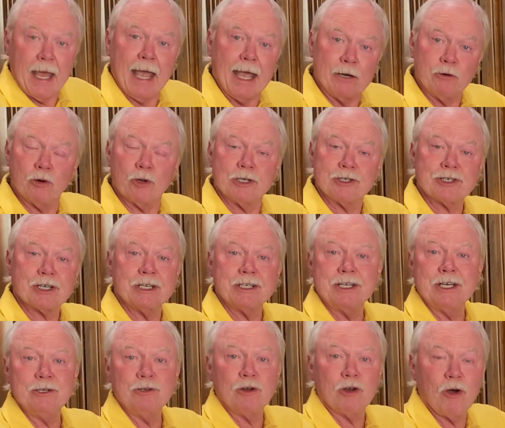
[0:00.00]
Andrew has
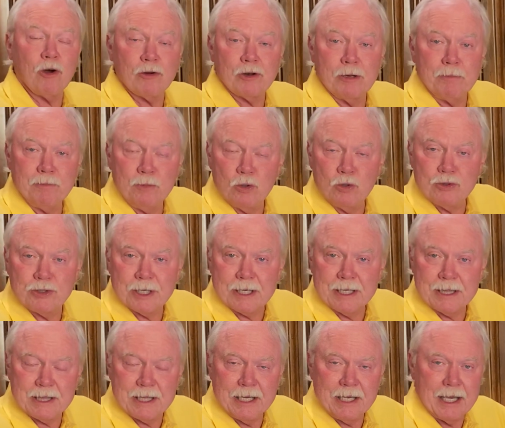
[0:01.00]
continued on in music
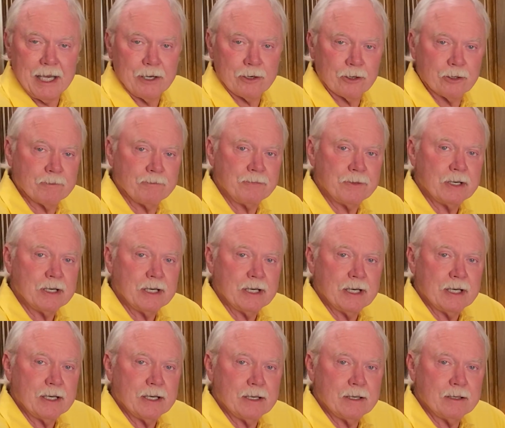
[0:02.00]
and theater,
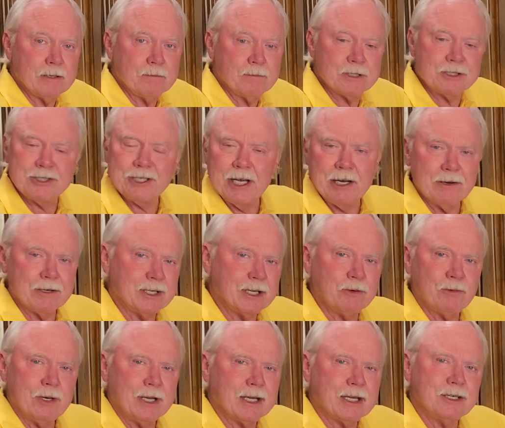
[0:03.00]
but Sarah
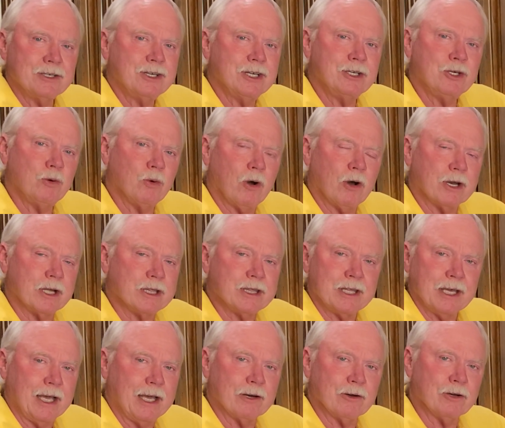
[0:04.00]
didn't really continue on in
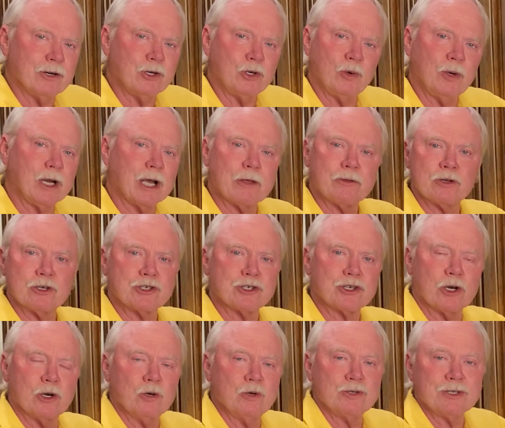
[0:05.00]
theater and doing other
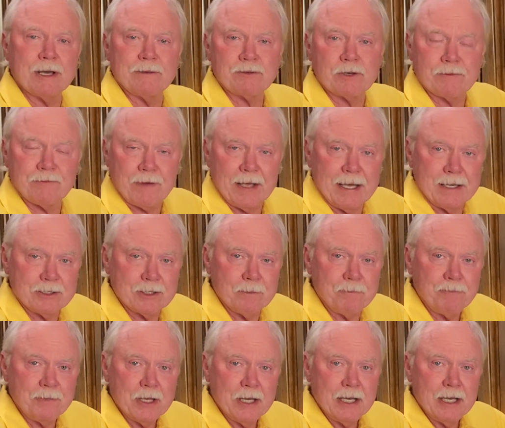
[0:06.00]
shows after
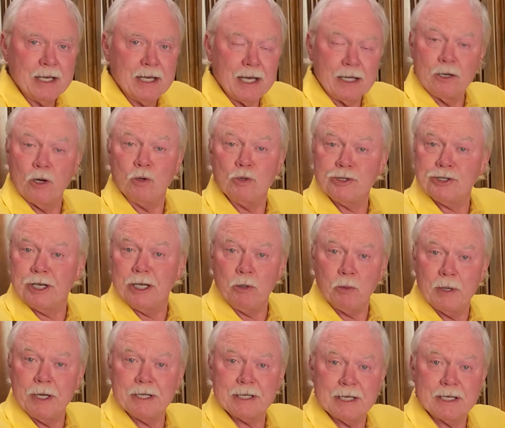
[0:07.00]
Phantom. No, she
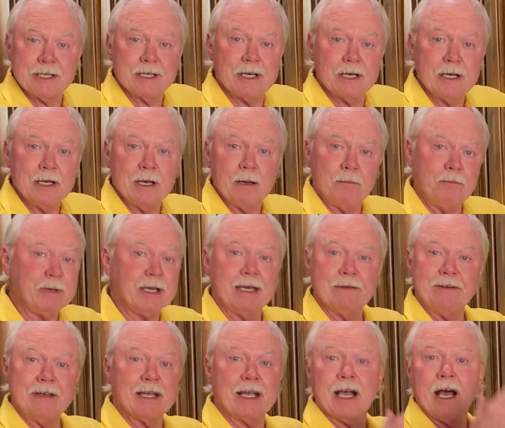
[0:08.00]
went into
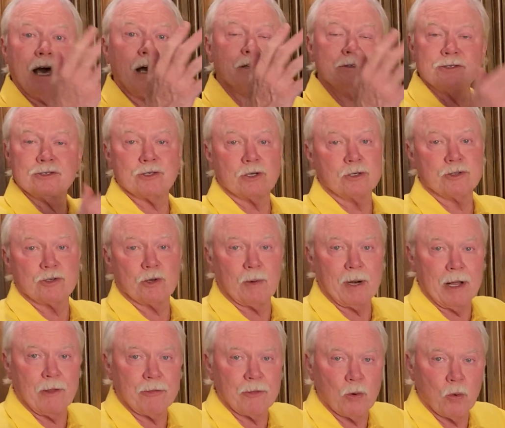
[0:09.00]
giving concerts
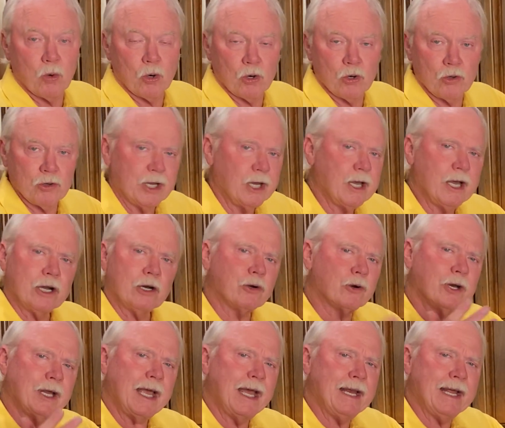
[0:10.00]
around the world,
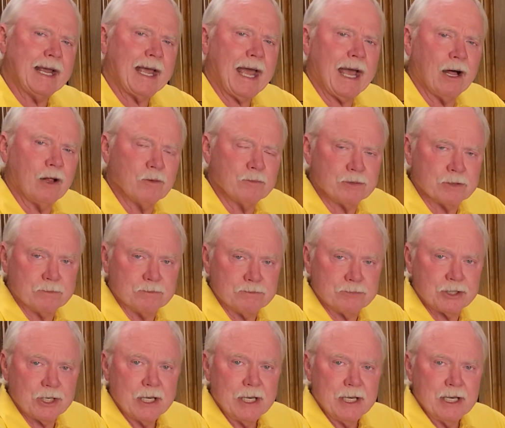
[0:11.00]
creating
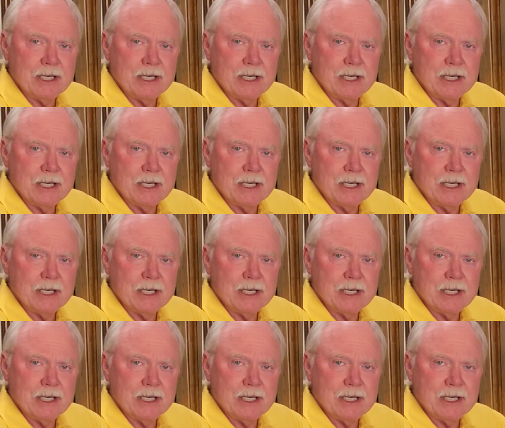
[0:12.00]
albums.